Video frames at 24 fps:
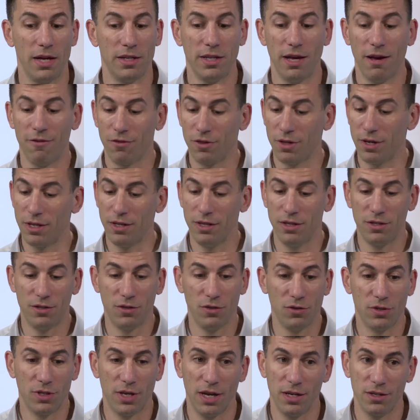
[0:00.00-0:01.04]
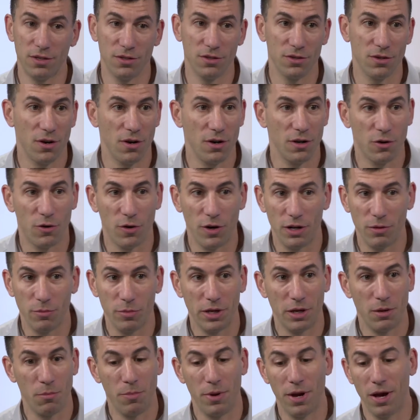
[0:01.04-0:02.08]
definitely. These use cases are incredibly
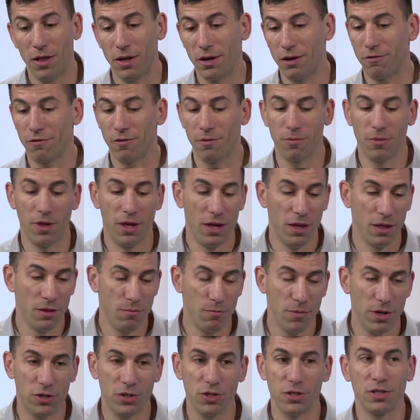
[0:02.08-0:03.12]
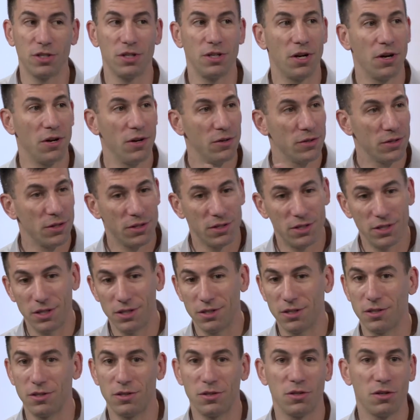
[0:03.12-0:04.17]
compelling from mission scenarios to
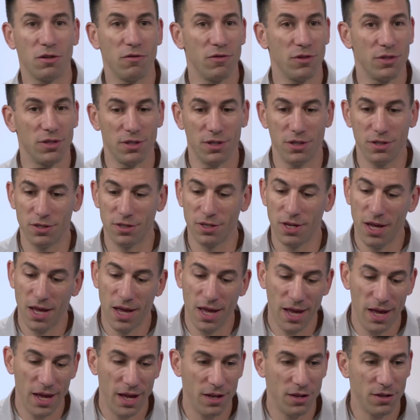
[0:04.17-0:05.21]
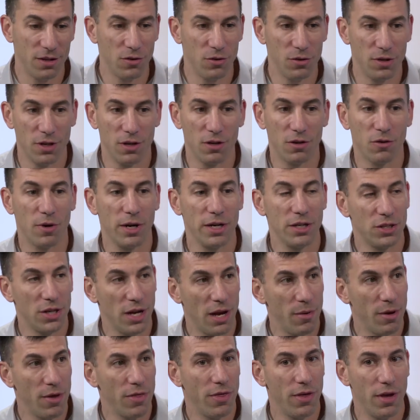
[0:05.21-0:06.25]
citizen services. And you did a great
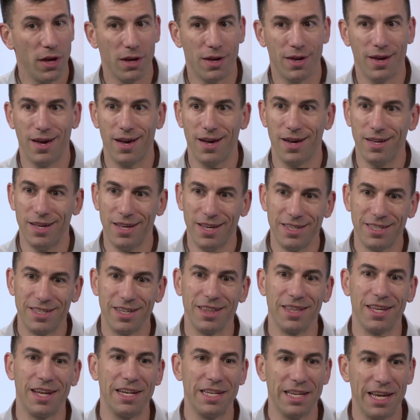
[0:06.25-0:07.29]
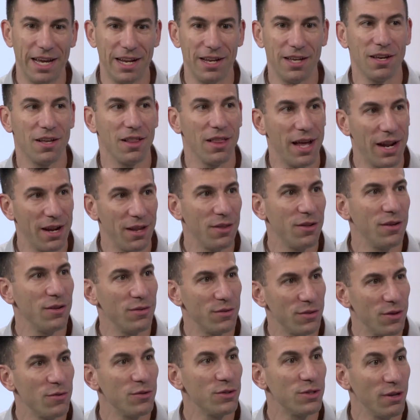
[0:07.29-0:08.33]
job, I think, uh, delineating a lot of the,
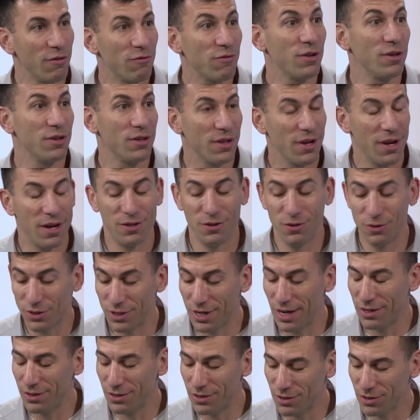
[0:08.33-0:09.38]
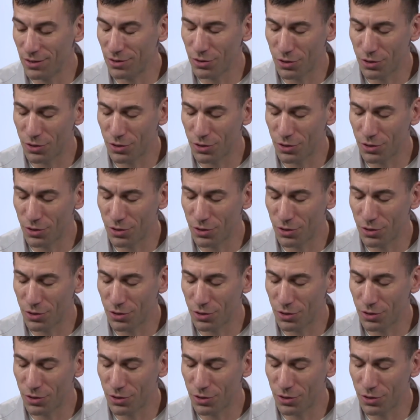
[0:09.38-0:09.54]
those different uh, use cases and